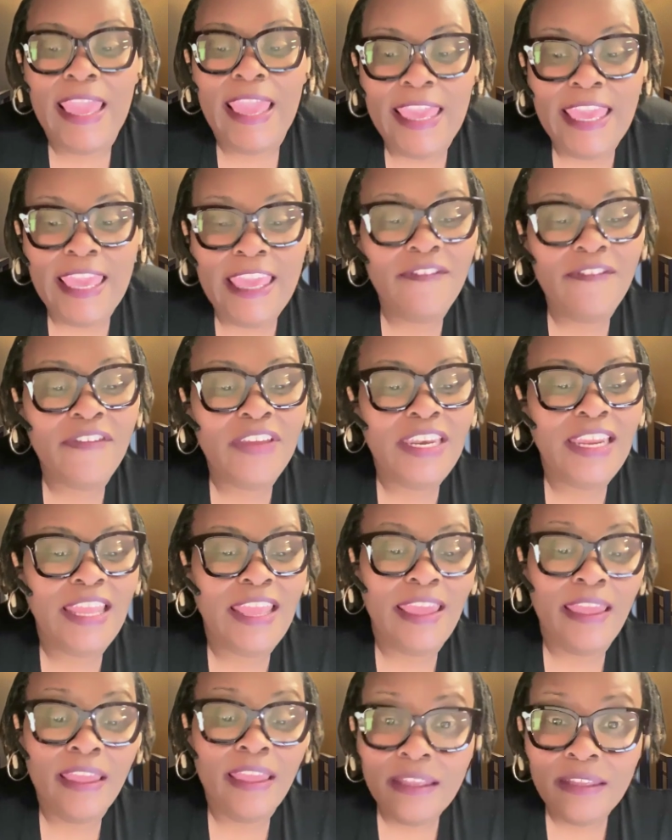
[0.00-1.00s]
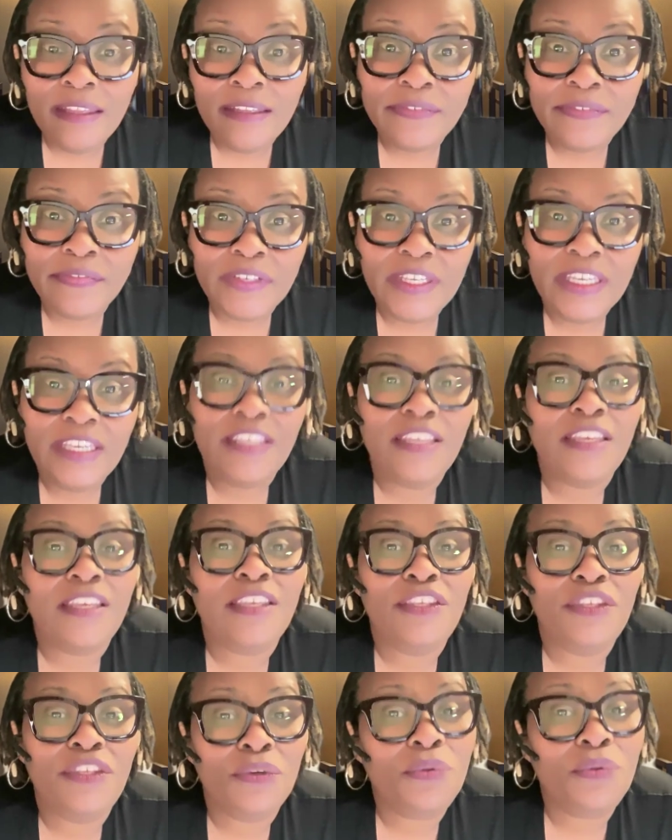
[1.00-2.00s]
even if
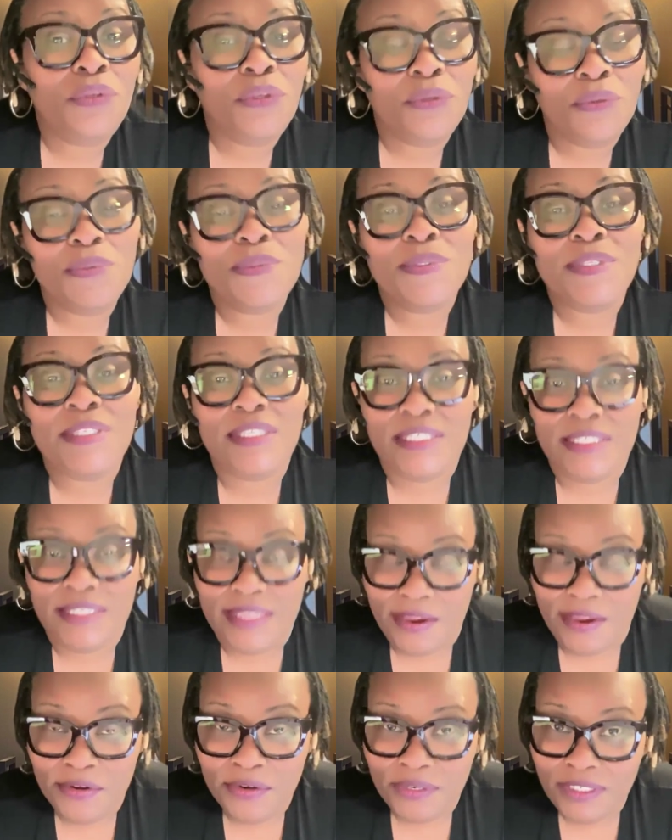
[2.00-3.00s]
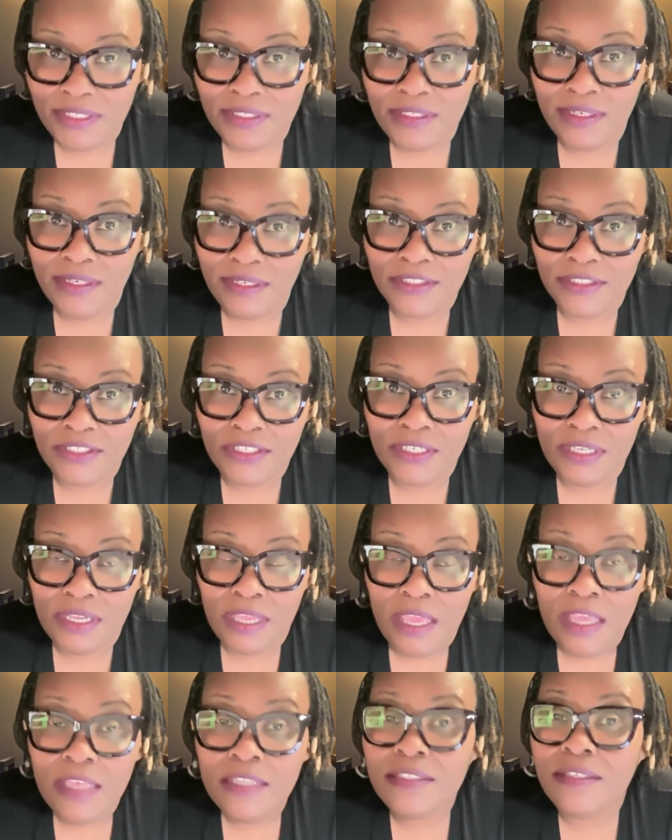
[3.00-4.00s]
you use the standard deduction.
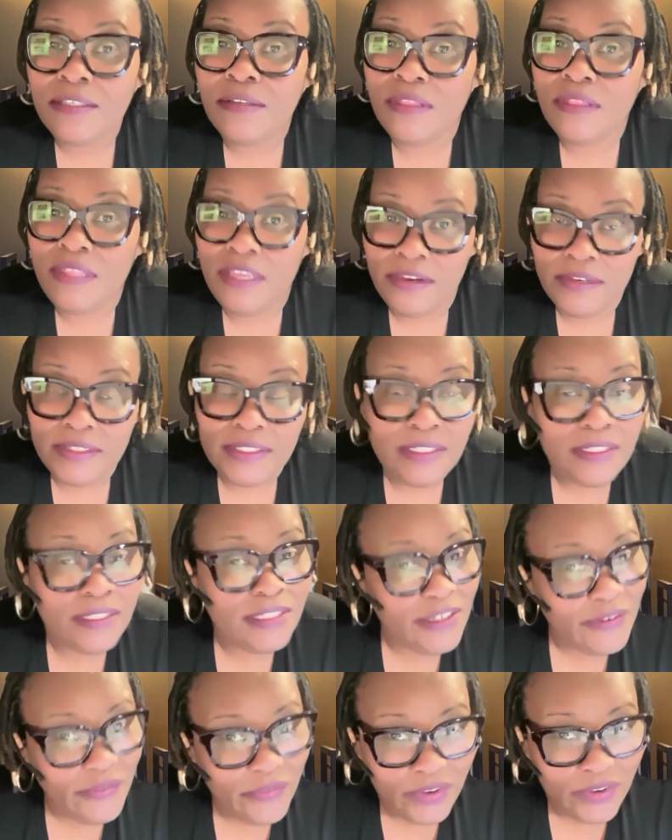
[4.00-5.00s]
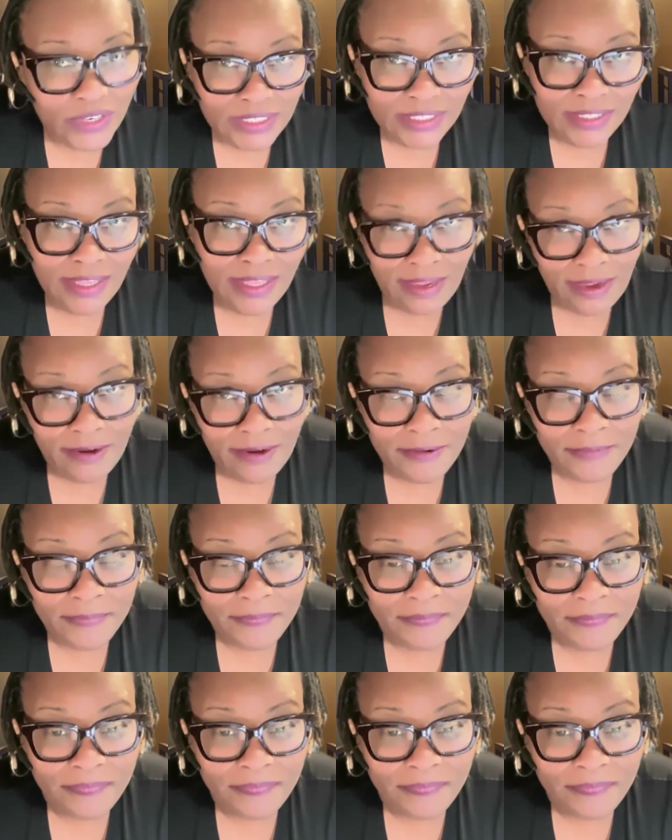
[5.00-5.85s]
So there's a difference there.